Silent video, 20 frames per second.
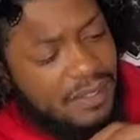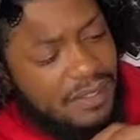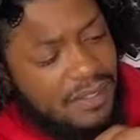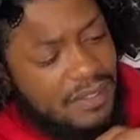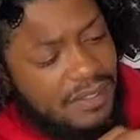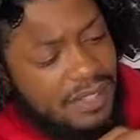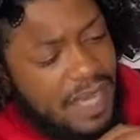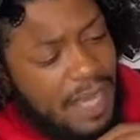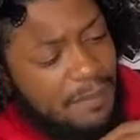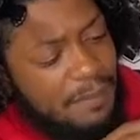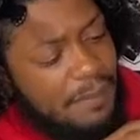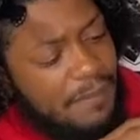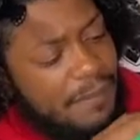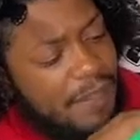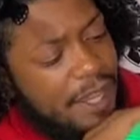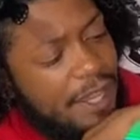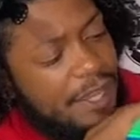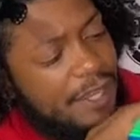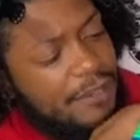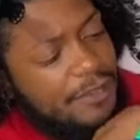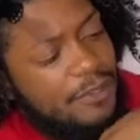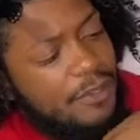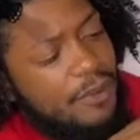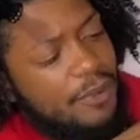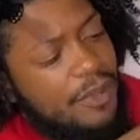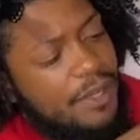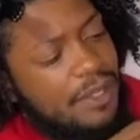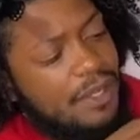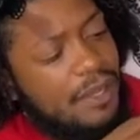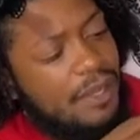type of hair
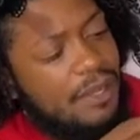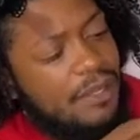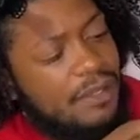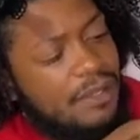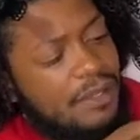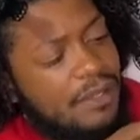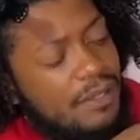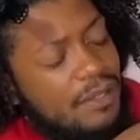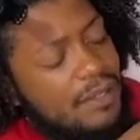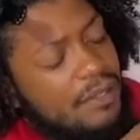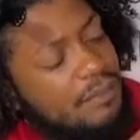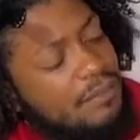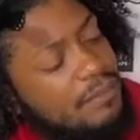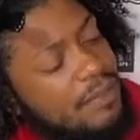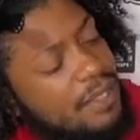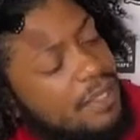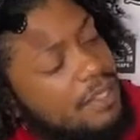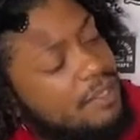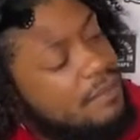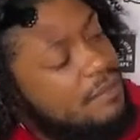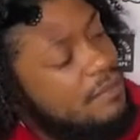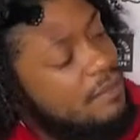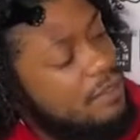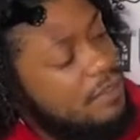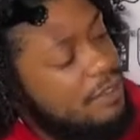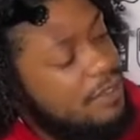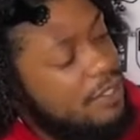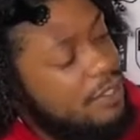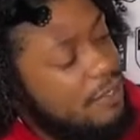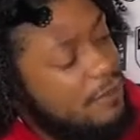going on. But,
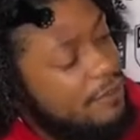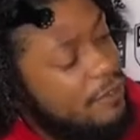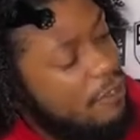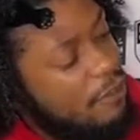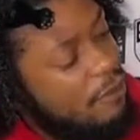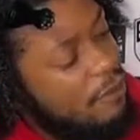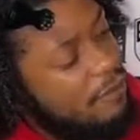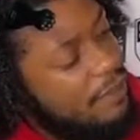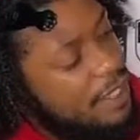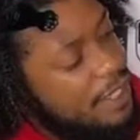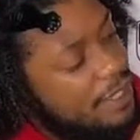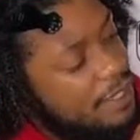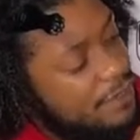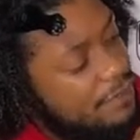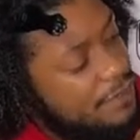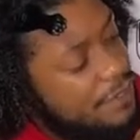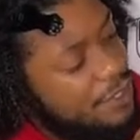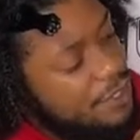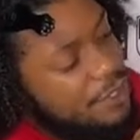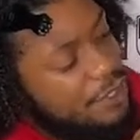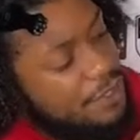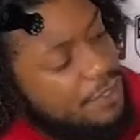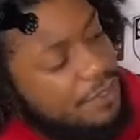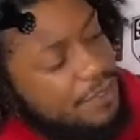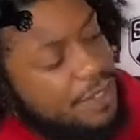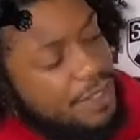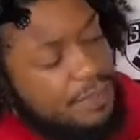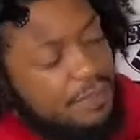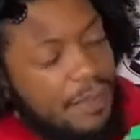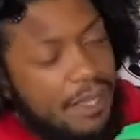you know, the overlays of this shoe
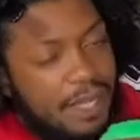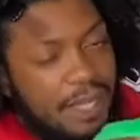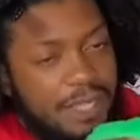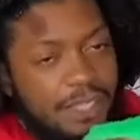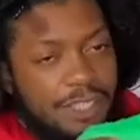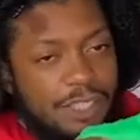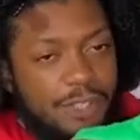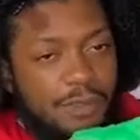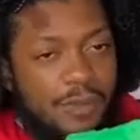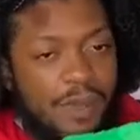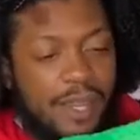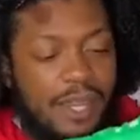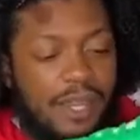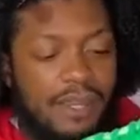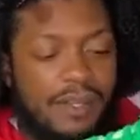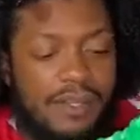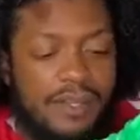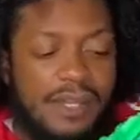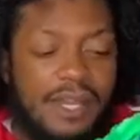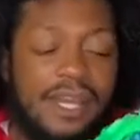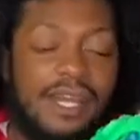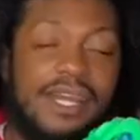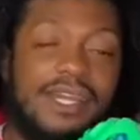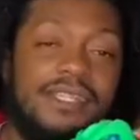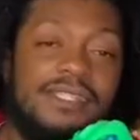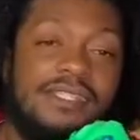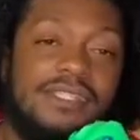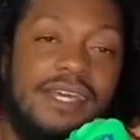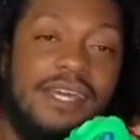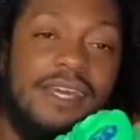is made out of suede. And I gotta
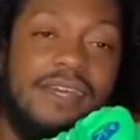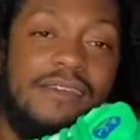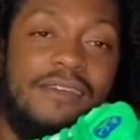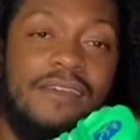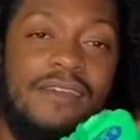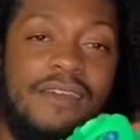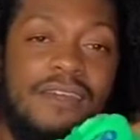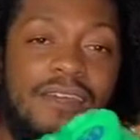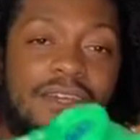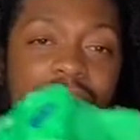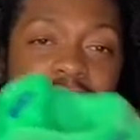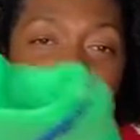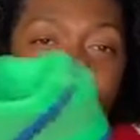say, you know,